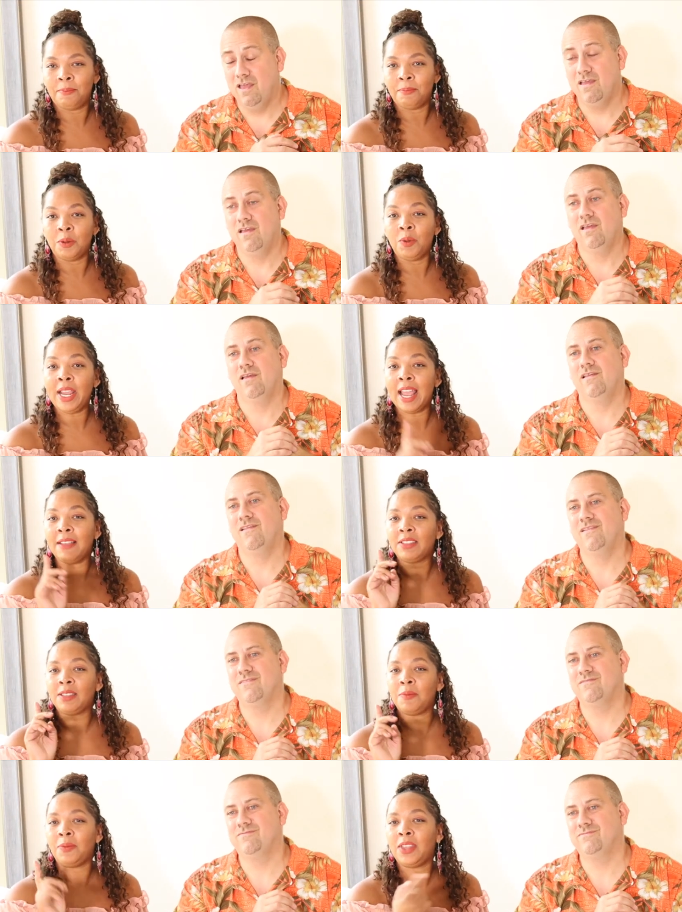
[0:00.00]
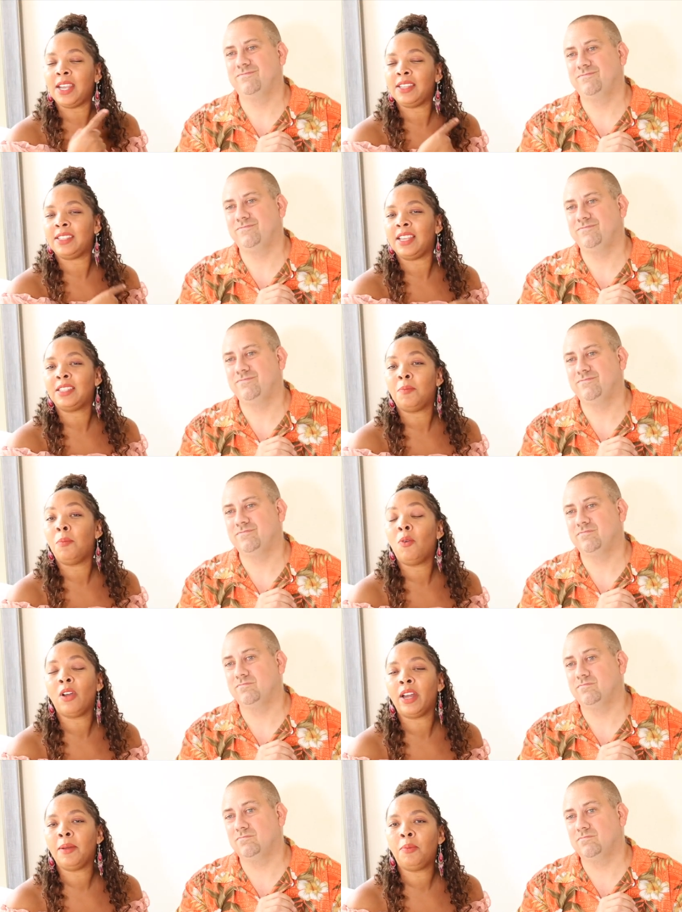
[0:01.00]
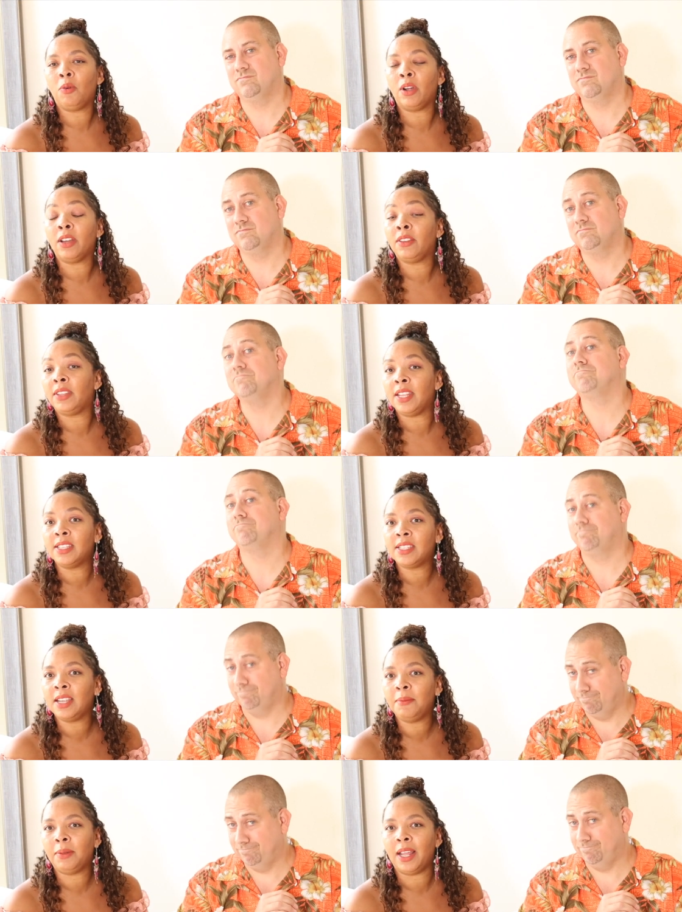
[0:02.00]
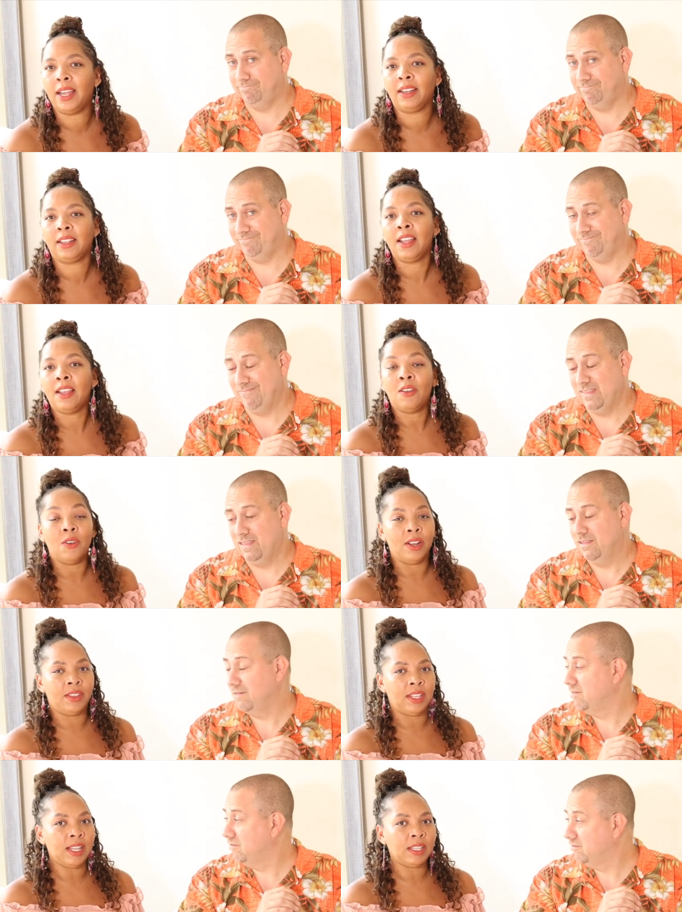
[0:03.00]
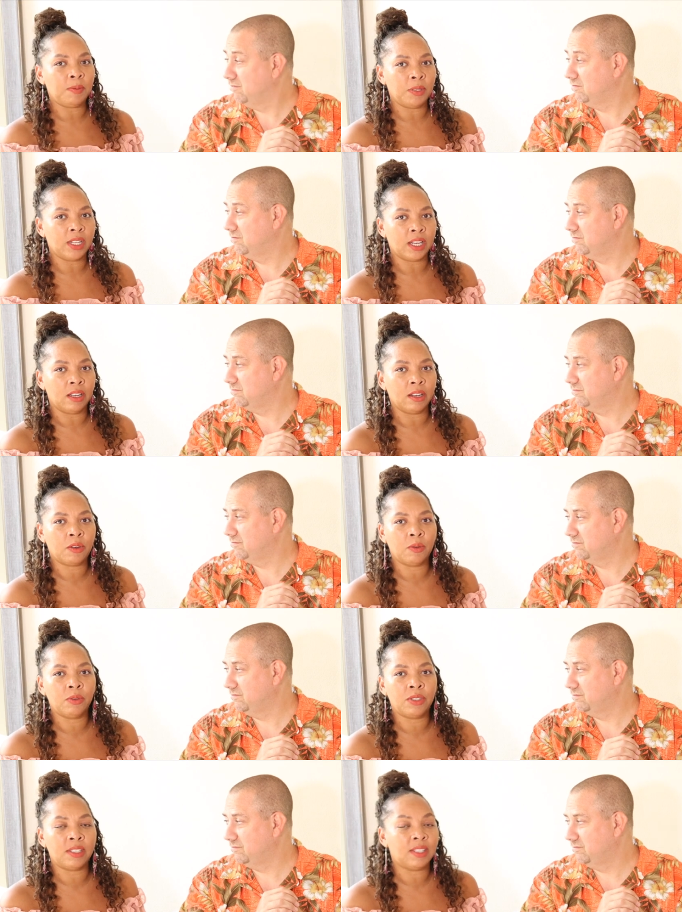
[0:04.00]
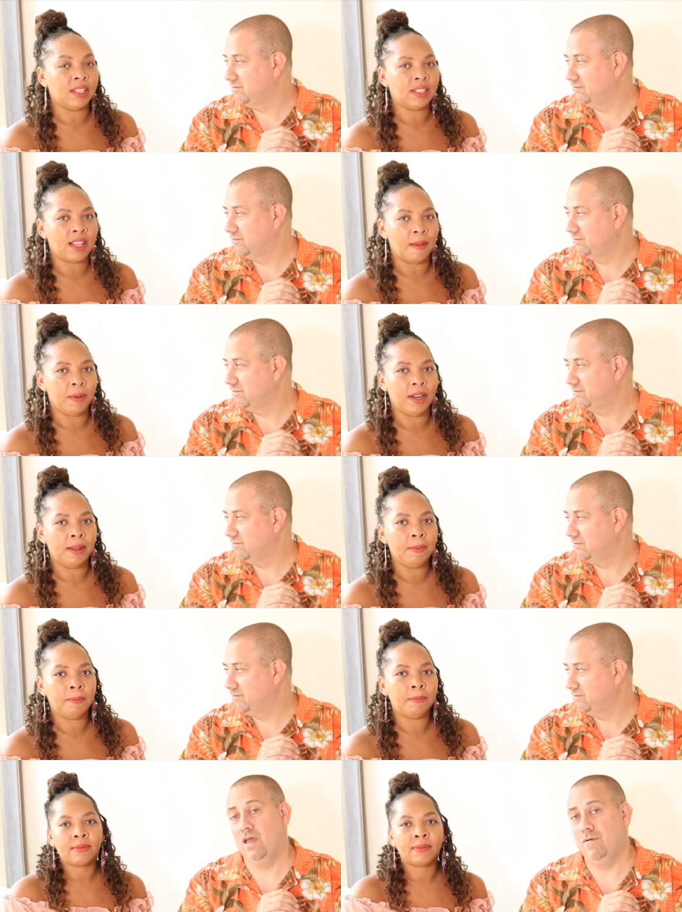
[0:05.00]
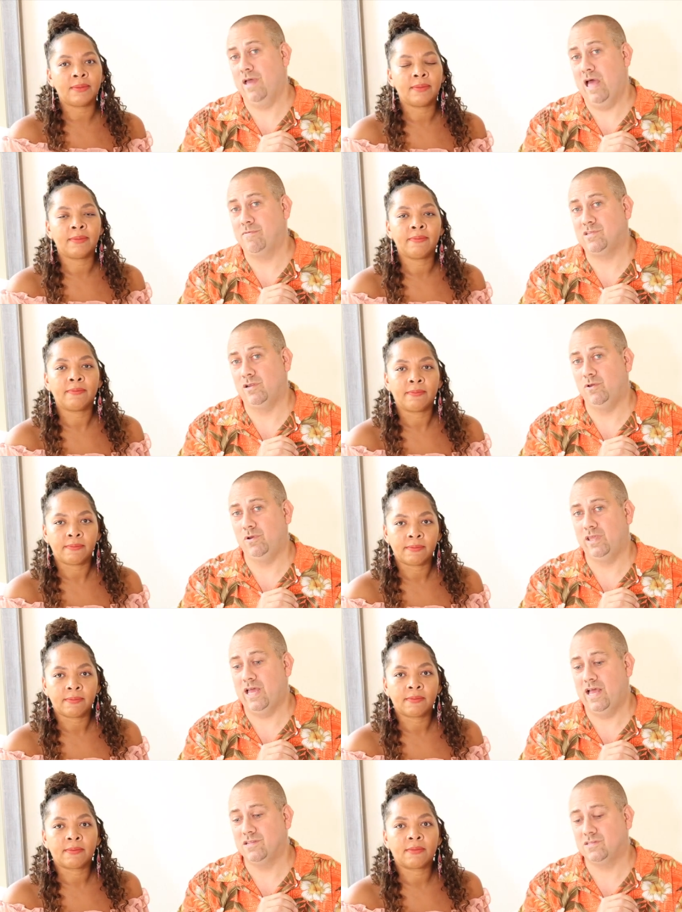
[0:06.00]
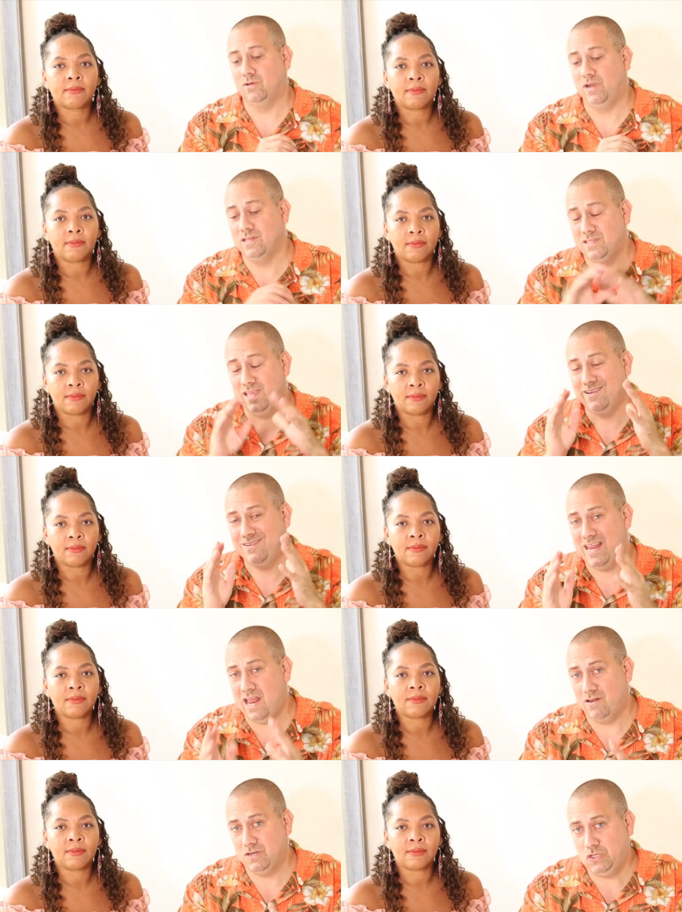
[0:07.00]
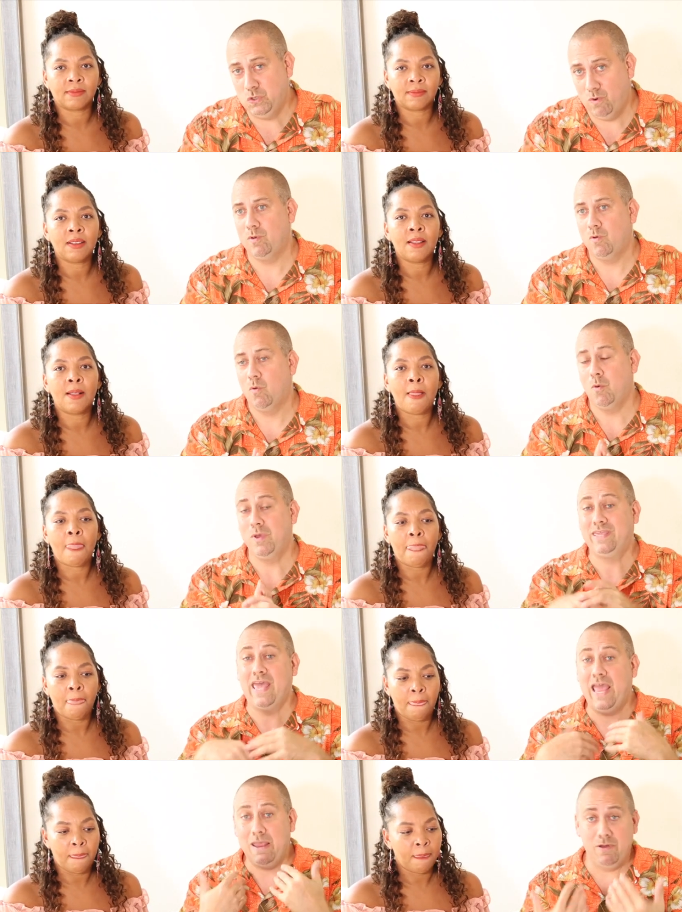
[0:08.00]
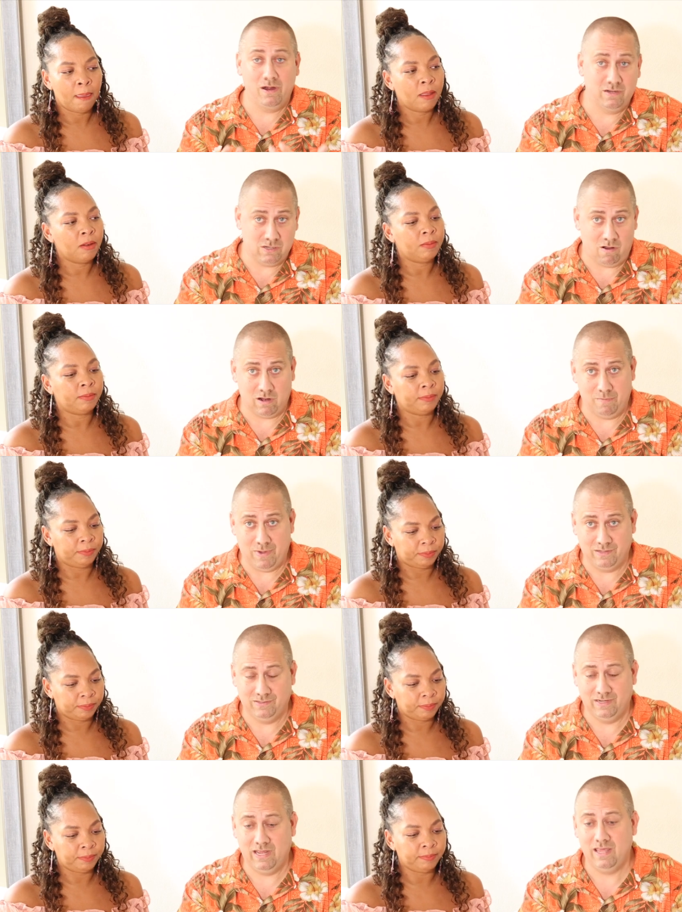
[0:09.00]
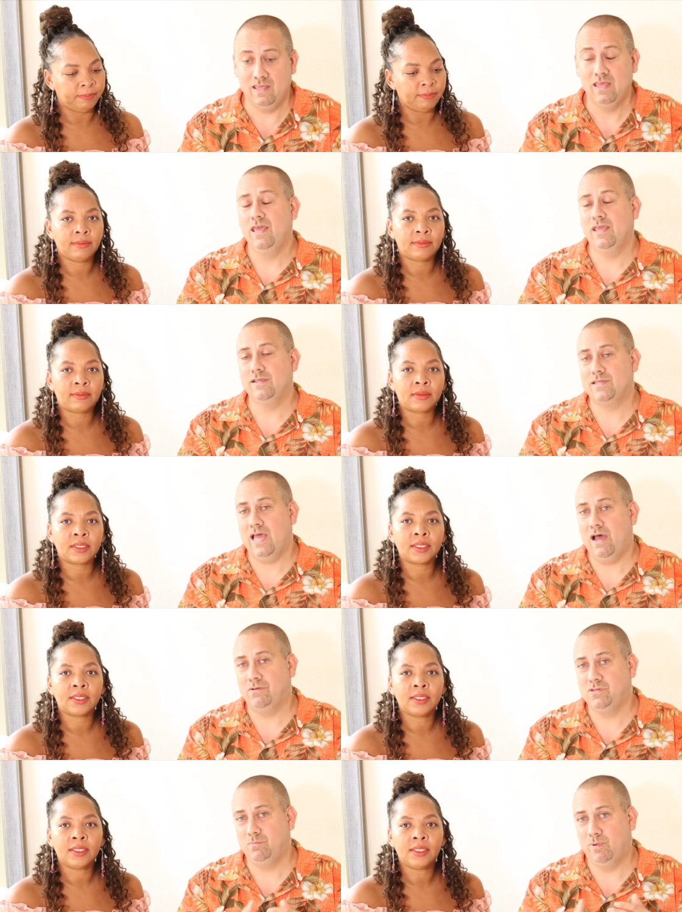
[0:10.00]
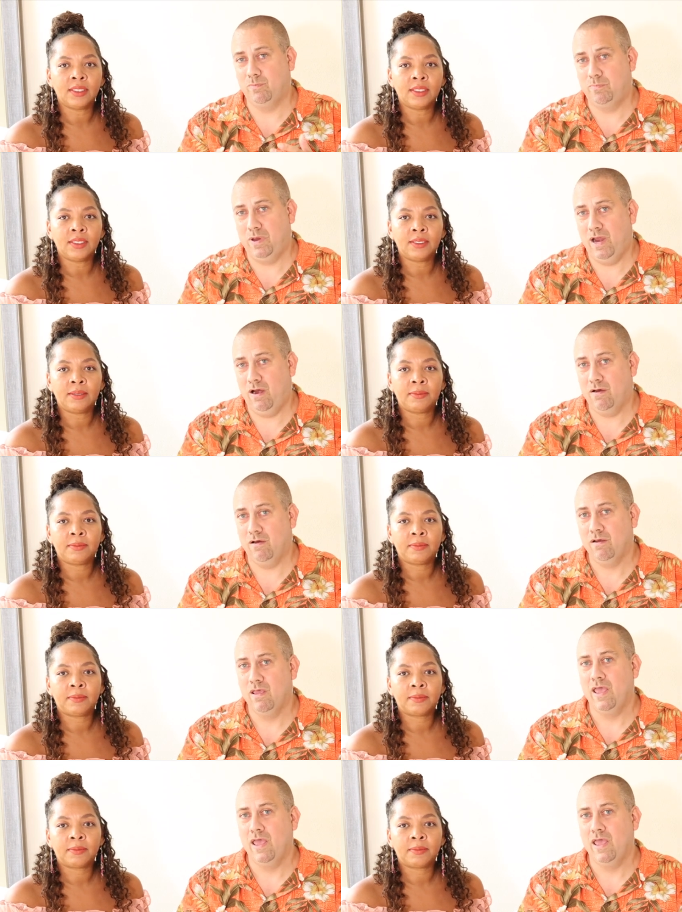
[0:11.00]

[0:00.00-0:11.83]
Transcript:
Speaker 1: But we have some things that's more important than sunblock on these particular cruises that's coming up.
Speaker 2: Yeah, absolutely, guys. So let's get down to it. What we came here to talk about today is how to prepare